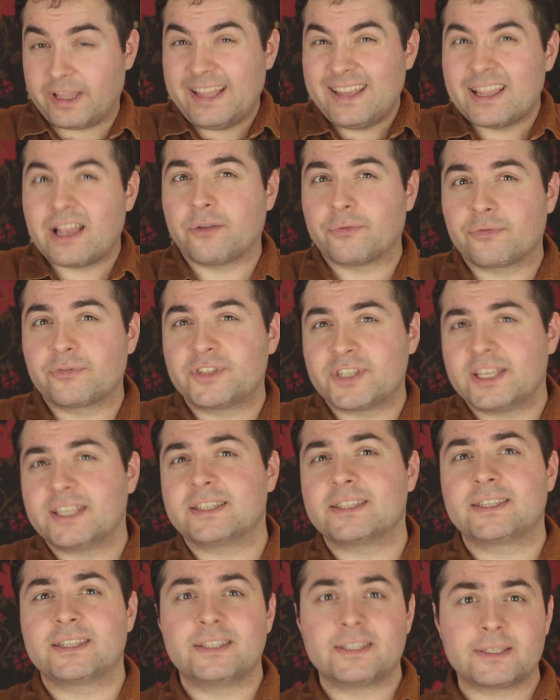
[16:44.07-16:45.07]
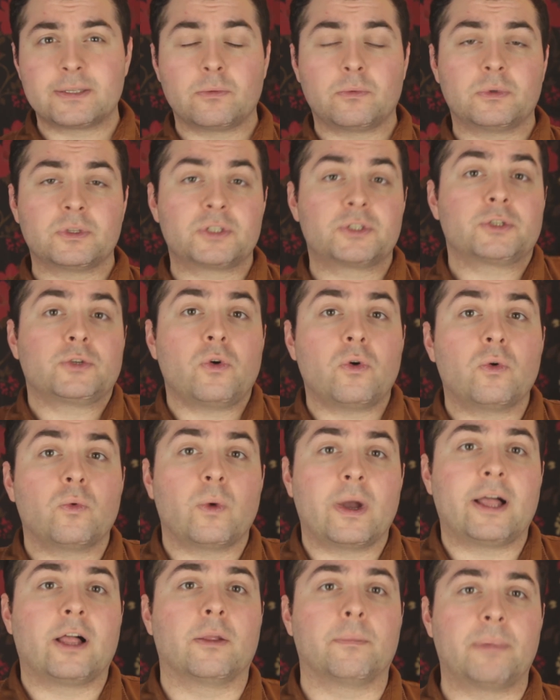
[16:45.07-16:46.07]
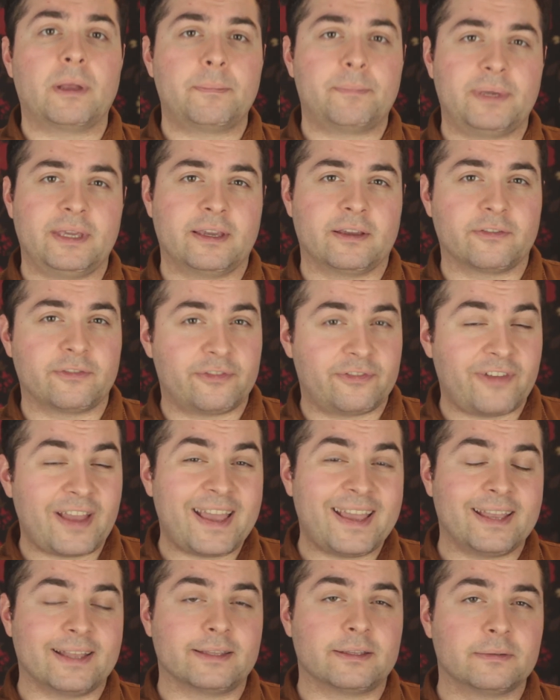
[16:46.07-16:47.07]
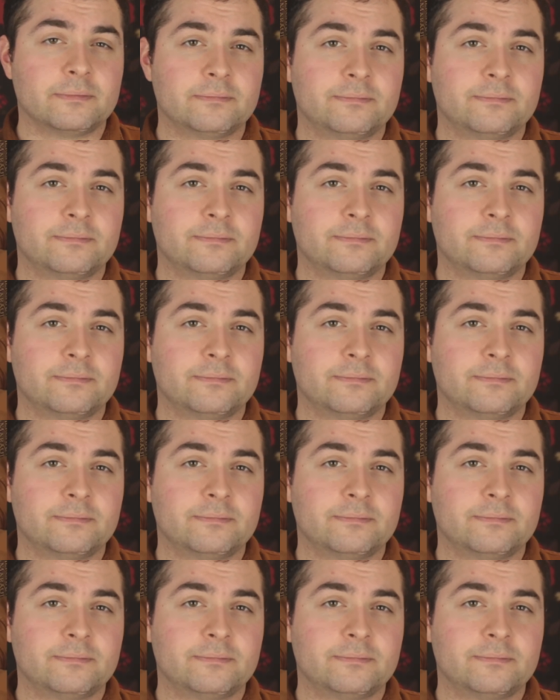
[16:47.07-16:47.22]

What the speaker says: enough citizens that will score well by being fed.